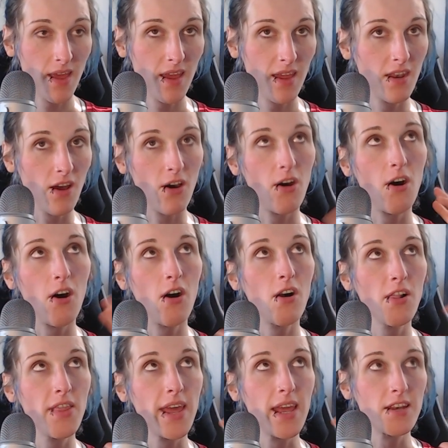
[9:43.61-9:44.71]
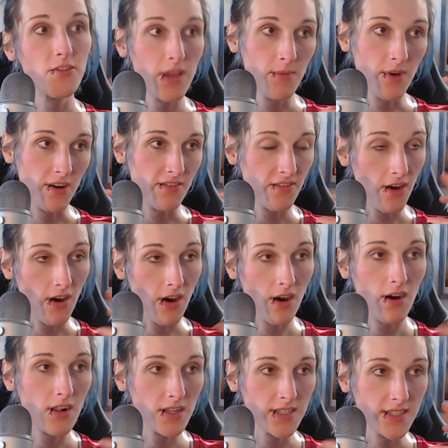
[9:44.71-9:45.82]
and all they dream of
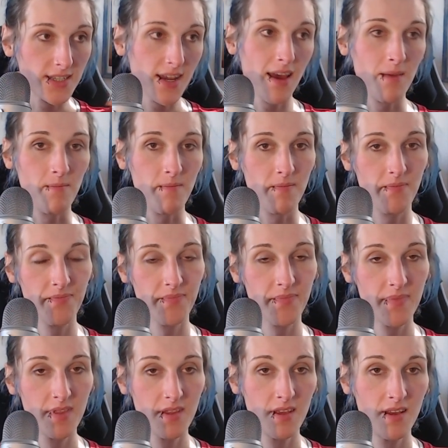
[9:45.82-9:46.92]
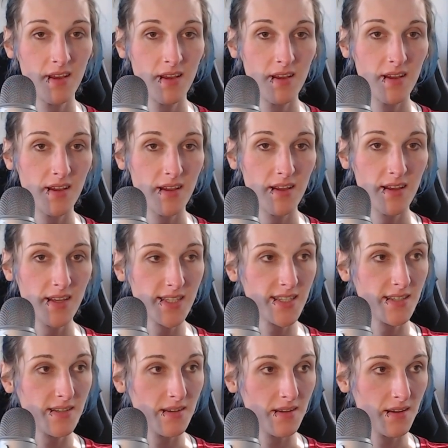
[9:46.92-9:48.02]
all the time
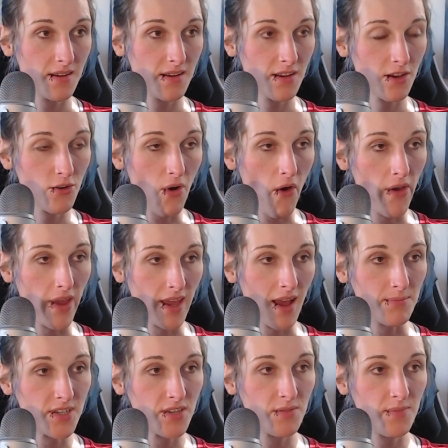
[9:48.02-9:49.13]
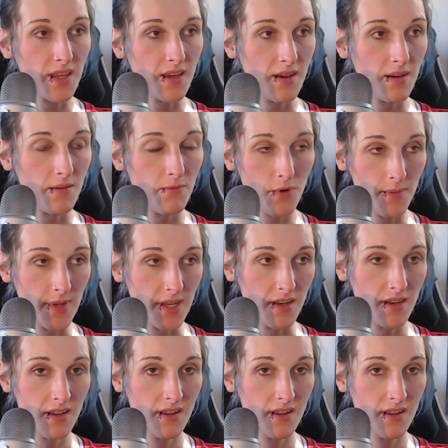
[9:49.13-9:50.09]
is growing up to be a woman,